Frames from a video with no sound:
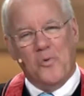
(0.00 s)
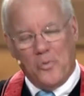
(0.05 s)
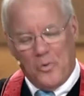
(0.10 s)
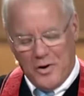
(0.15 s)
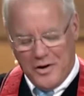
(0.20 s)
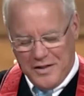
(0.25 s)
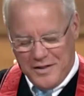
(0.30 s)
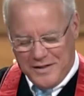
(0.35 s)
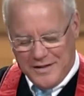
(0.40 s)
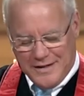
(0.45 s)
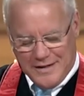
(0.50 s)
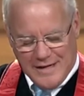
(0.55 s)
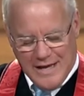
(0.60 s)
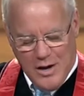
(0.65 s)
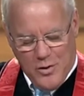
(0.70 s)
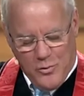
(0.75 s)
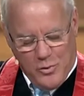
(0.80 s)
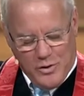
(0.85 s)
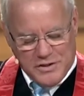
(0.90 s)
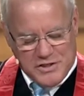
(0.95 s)
one of the
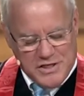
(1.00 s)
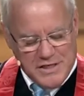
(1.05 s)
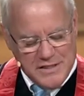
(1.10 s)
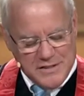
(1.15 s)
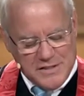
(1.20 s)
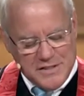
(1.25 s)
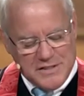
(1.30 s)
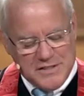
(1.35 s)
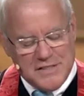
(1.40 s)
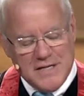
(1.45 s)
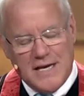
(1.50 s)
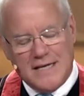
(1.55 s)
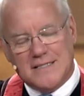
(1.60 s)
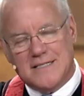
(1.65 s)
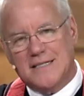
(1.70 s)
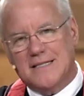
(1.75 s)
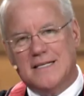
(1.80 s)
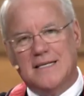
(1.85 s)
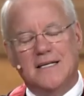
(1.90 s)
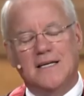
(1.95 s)
what Jesus says
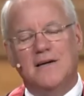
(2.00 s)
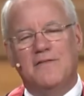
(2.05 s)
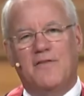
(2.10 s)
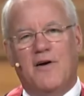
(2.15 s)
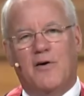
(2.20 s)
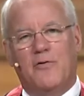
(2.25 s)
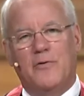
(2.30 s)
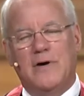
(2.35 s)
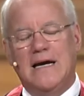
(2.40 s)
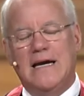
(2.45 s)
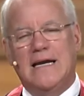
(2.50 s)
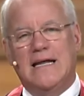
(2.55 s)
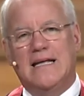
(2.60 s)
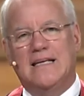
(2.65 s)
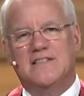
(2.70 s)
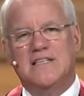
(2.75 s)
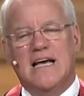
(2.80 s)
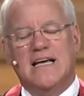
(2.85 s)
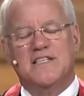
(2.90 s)
at the end of our reading is